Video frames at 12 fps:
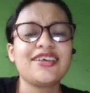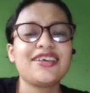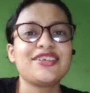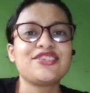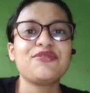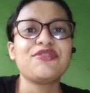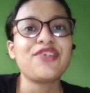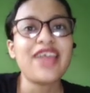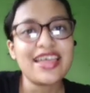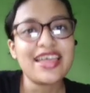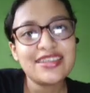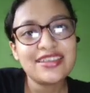So before
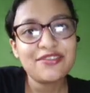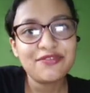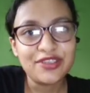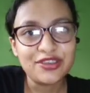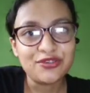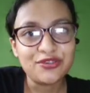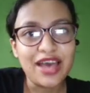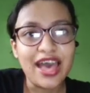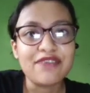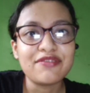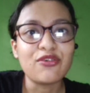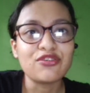ending the video, I have
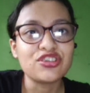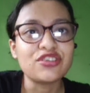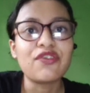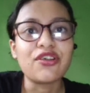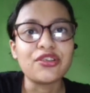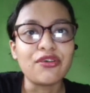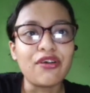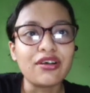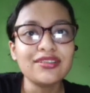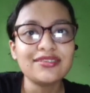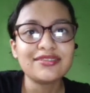a question for you all.